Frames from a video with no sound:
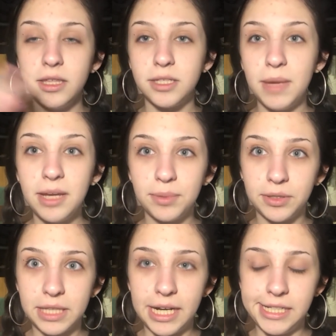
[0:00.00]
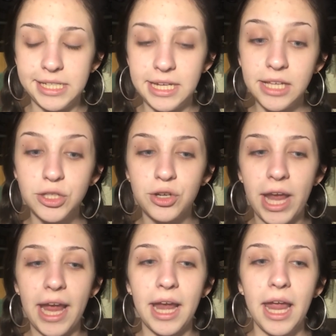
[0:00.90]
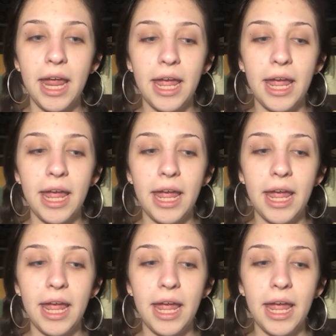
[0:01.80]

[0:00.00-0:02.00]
this makeup look that I did yesterday